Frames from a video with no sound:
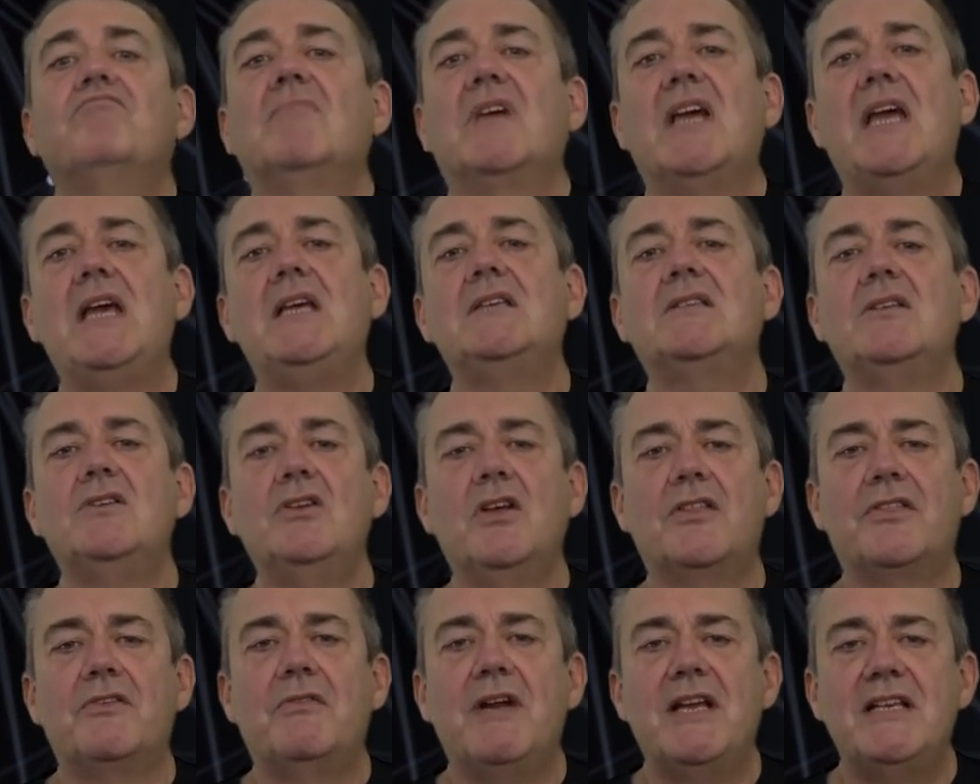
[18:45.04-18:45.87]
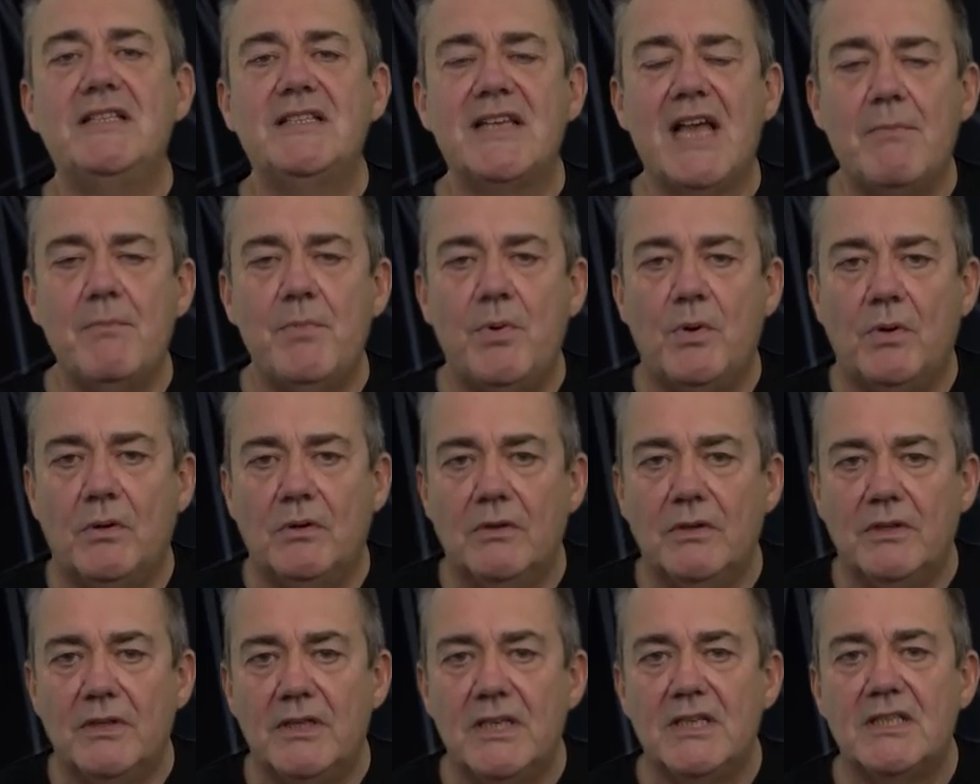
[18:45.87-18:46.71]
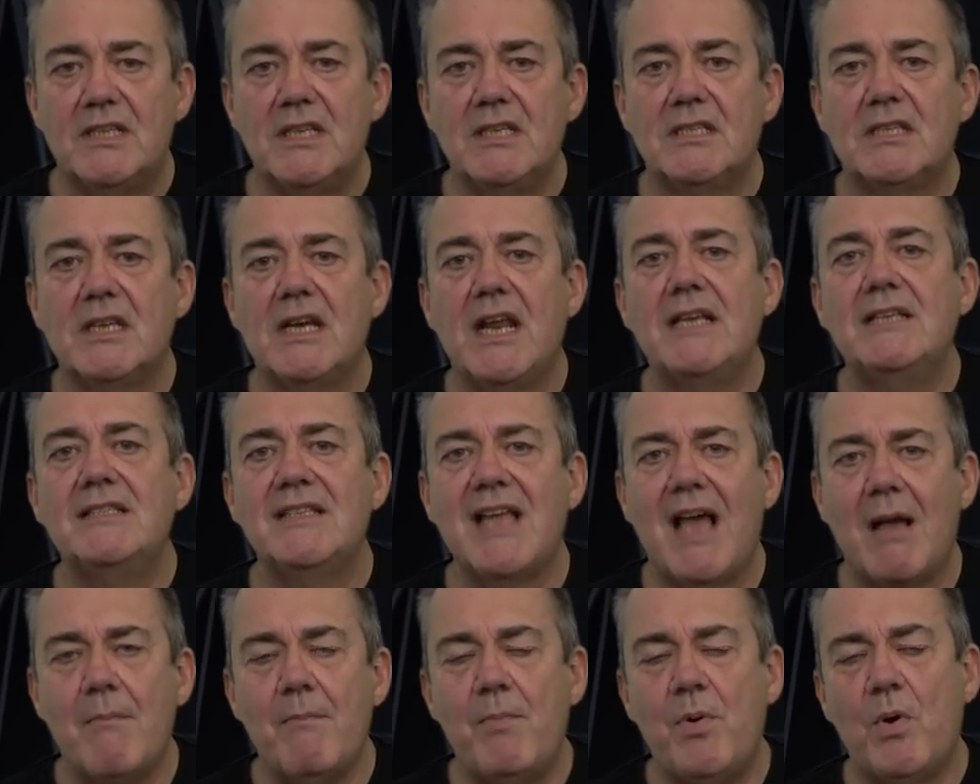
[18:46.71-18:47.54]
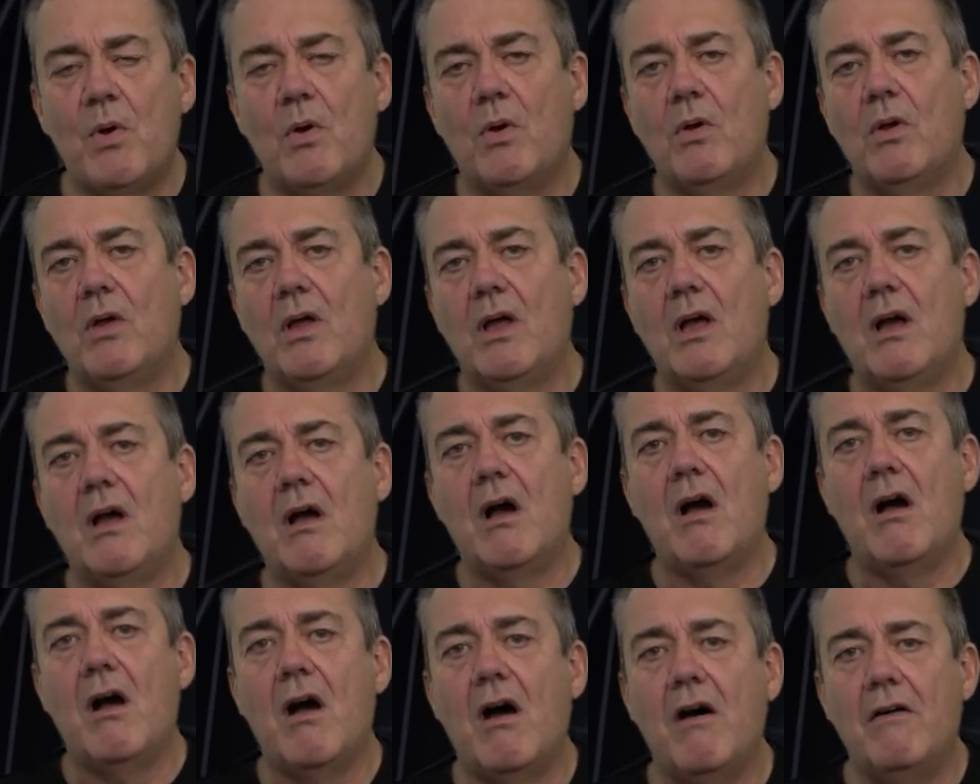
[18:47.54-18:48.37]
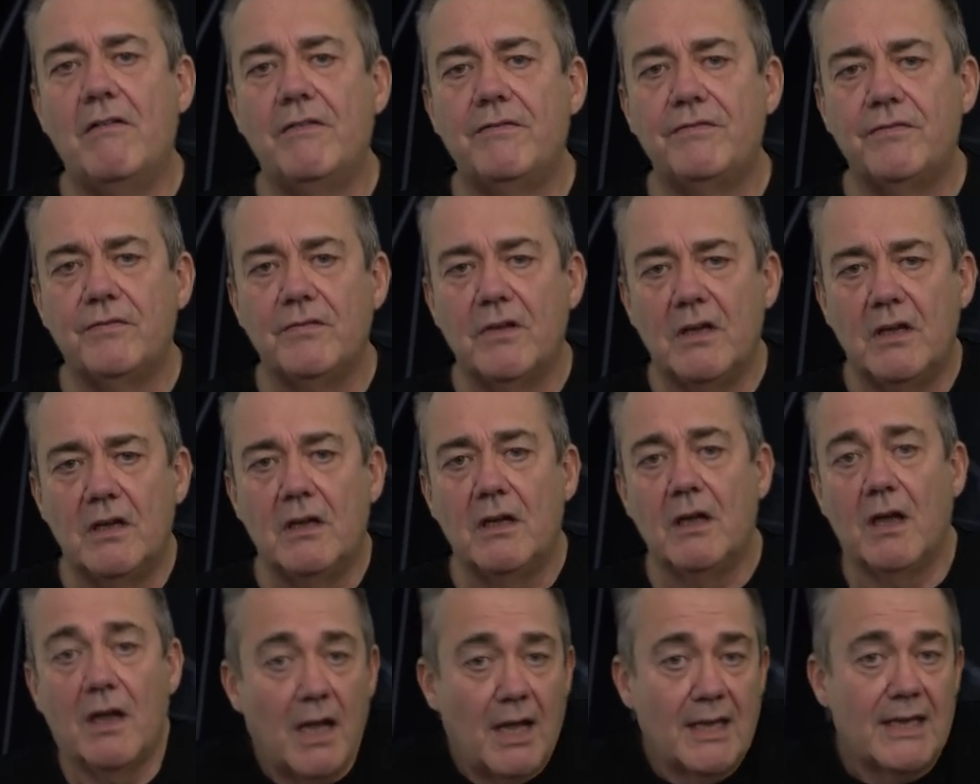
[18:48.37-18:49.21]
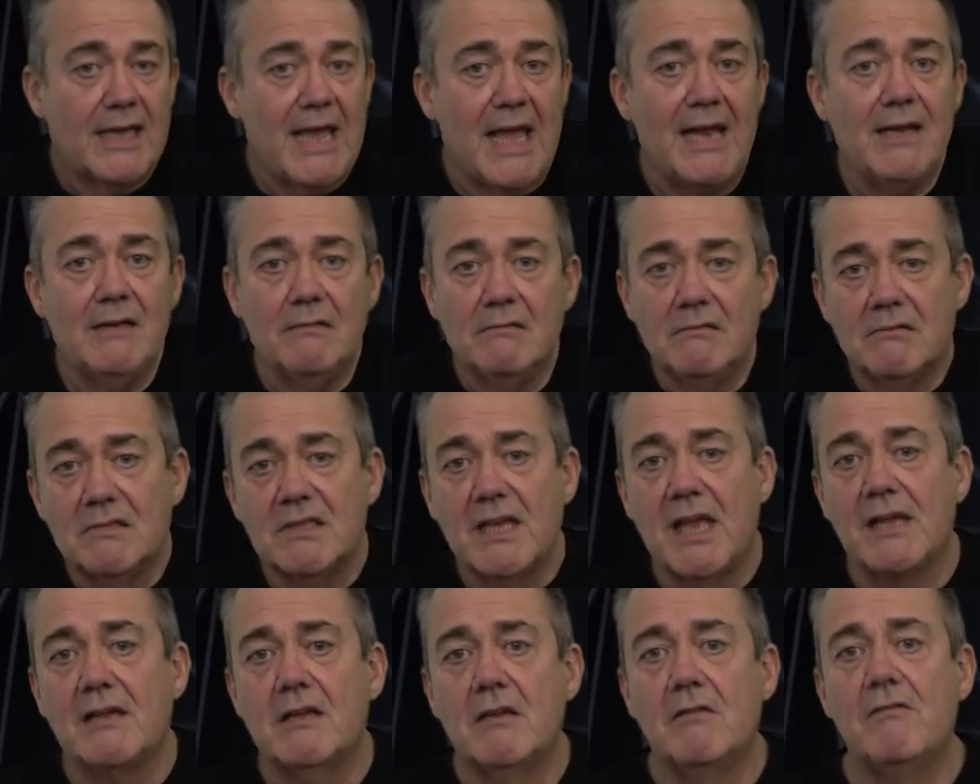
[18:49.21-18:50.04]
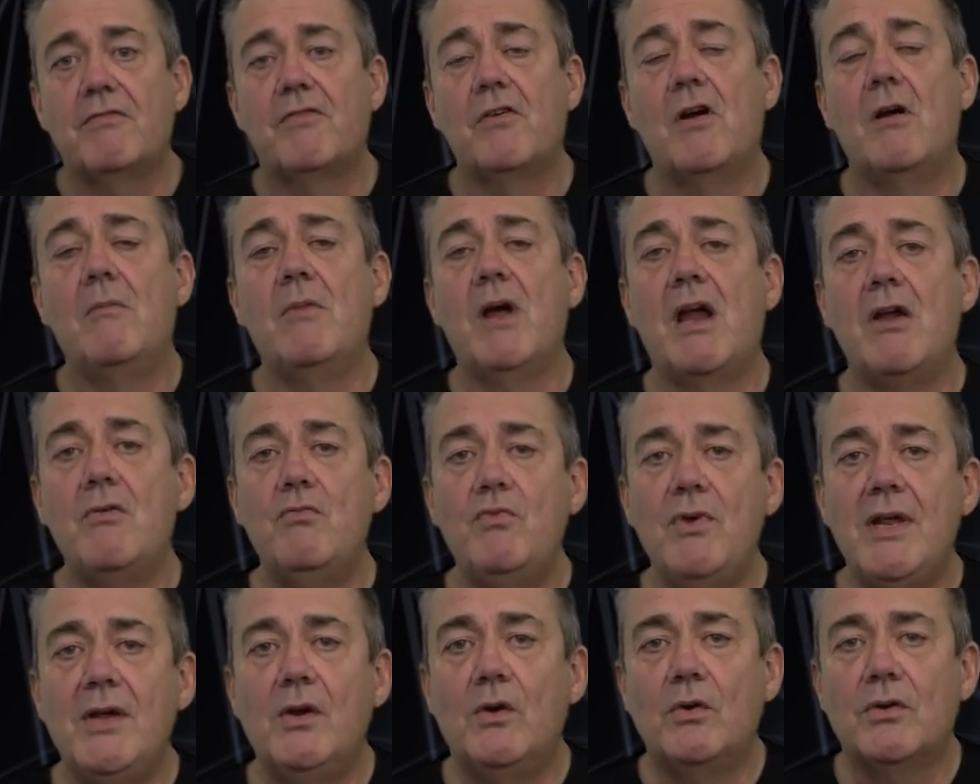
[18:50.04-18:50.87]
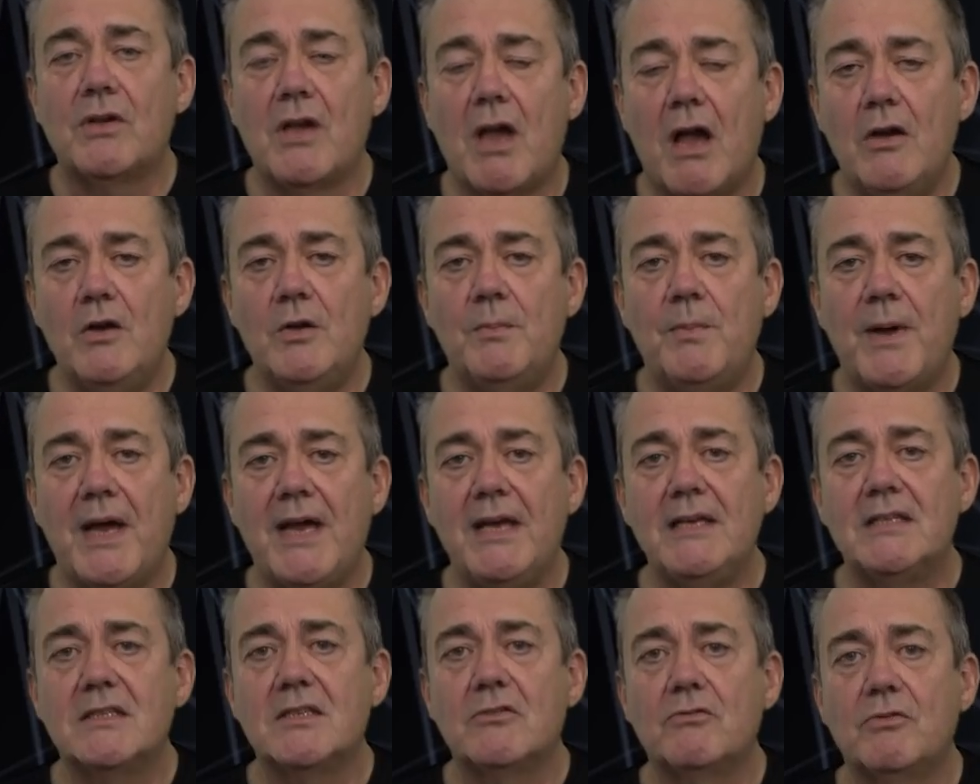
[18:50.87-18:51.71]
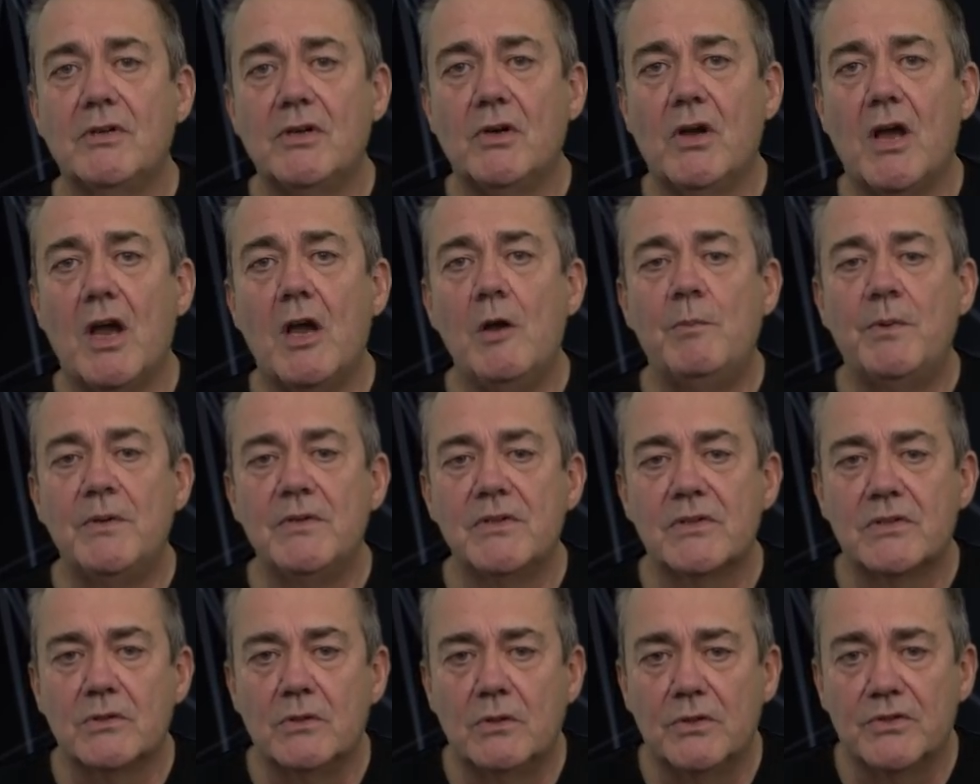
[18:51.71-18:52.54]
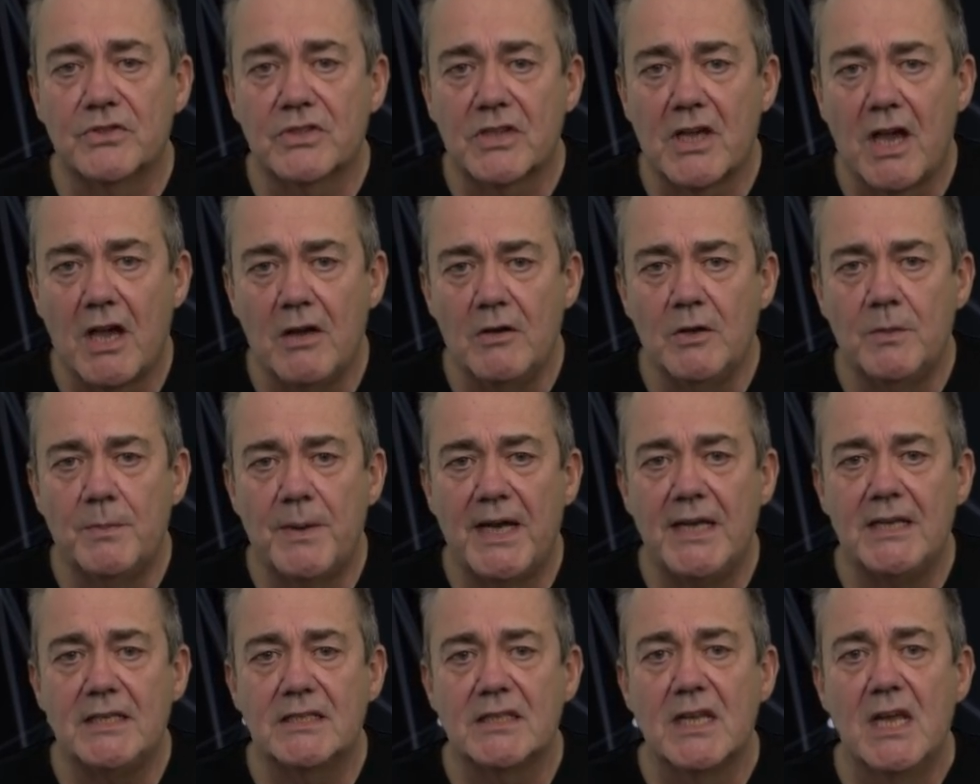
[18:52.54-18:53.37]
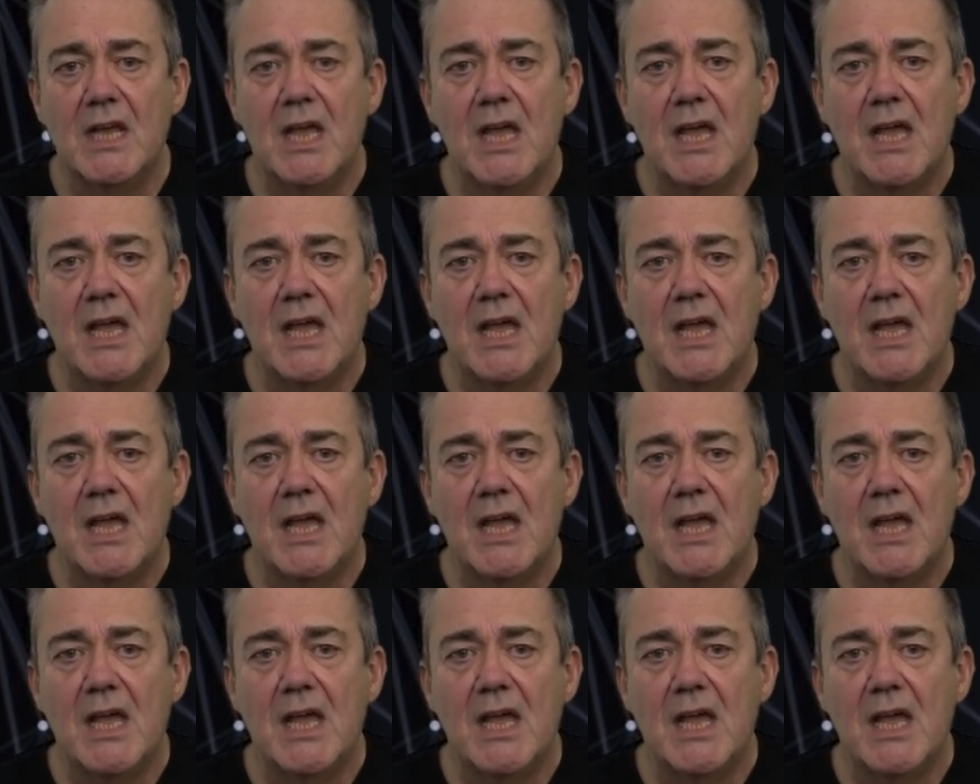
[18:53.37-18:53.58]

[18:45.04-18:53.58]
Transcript: Here's another example. This is an example uh, uh, of, uh, again, taken from a real code base, a real open source code base.